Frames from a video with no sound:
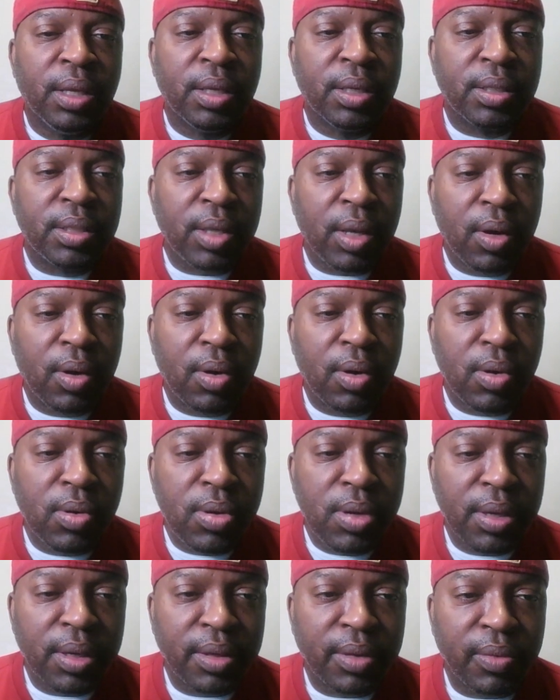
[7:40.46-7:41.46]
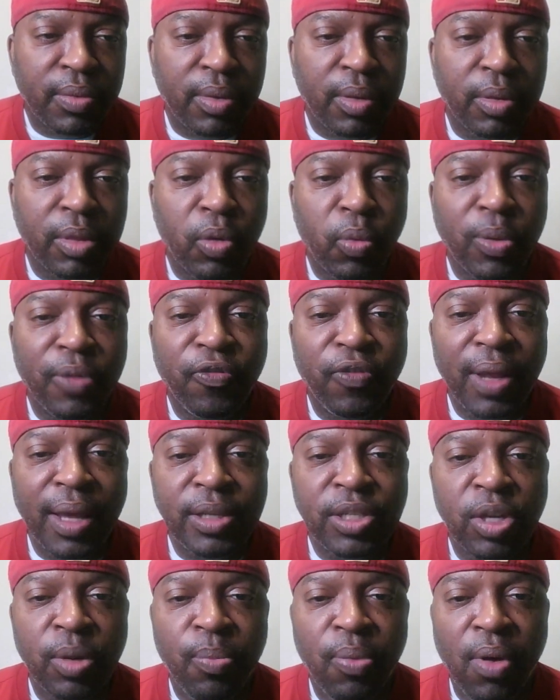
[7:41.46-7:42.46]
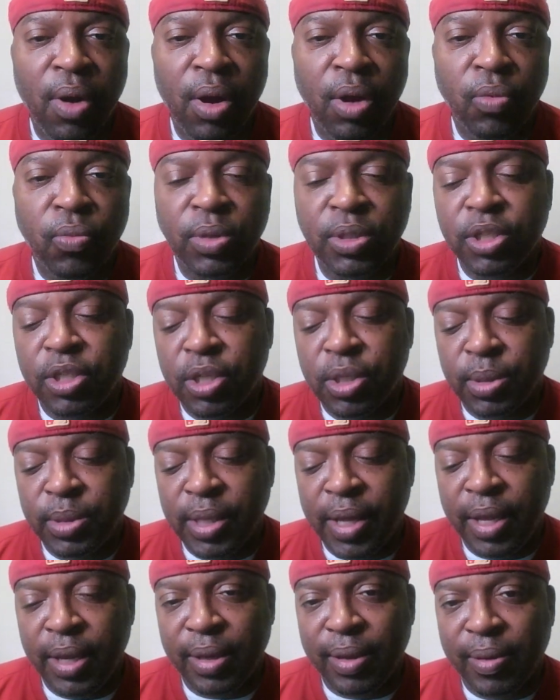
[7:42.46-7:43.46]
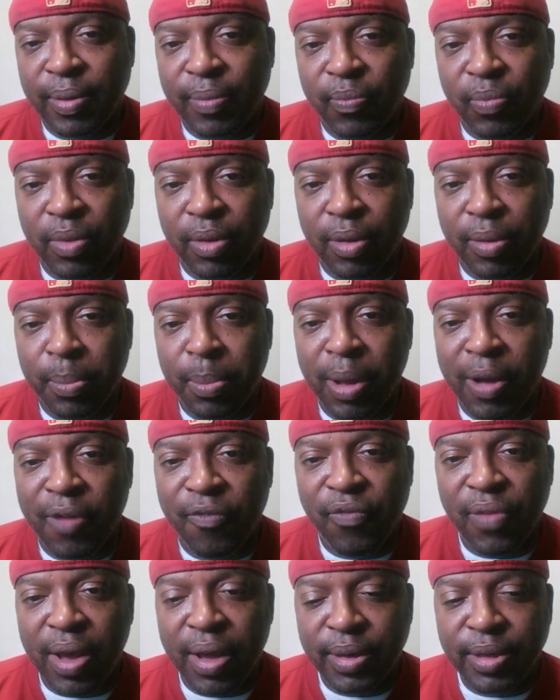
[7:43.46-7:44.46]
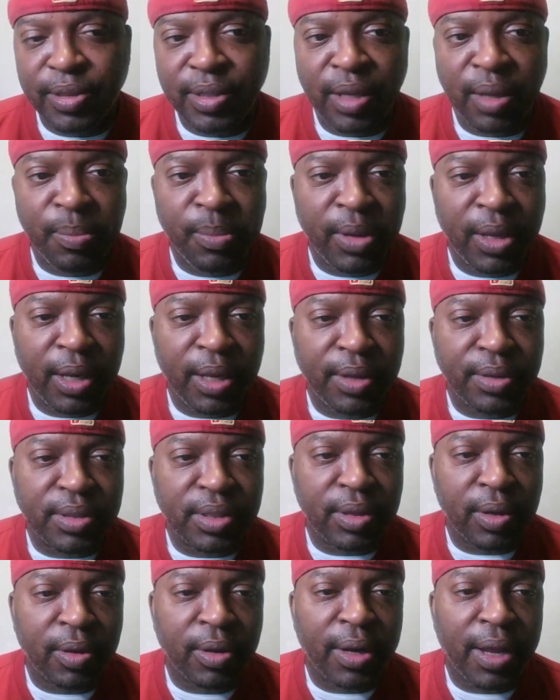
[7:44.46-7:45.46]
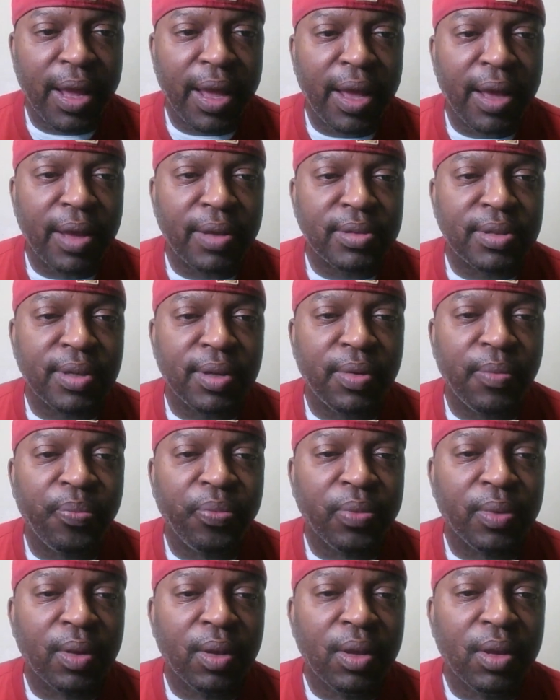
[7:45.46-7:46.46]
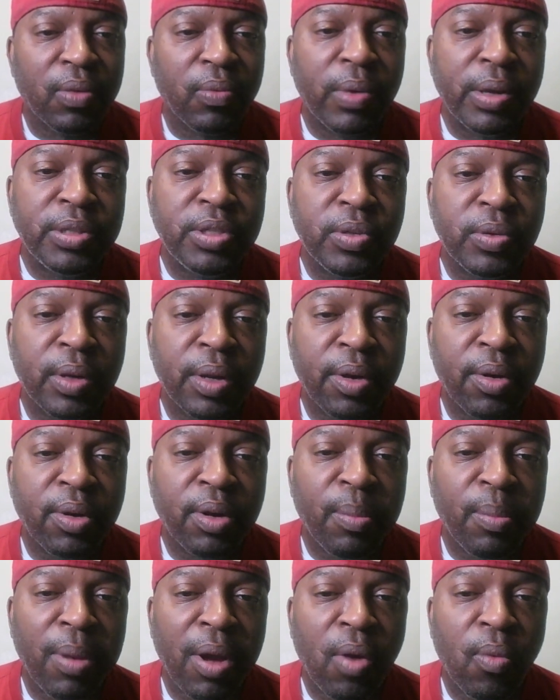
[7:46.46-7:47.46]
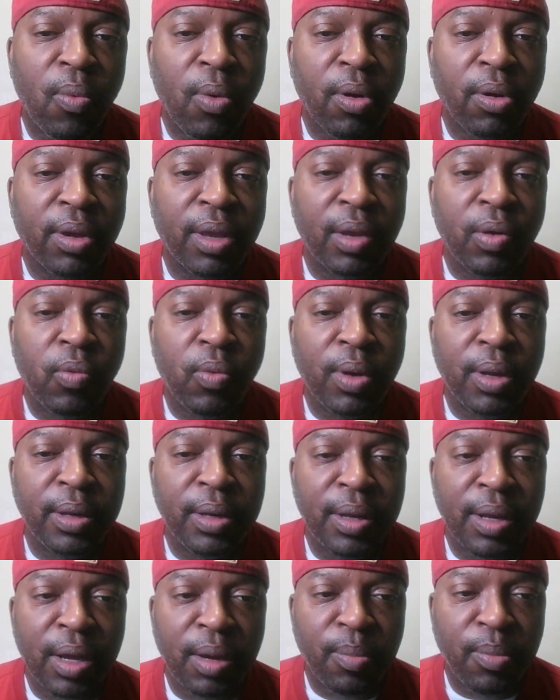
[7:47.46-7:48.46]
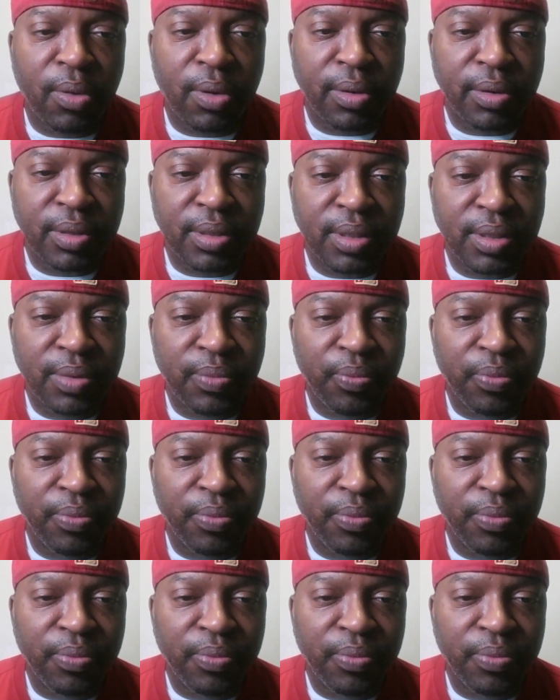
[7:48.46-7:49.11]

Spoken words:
So the reflection part, which should take about 5 to 10 minutes, I'm going to ask them what you learned about working with numbers.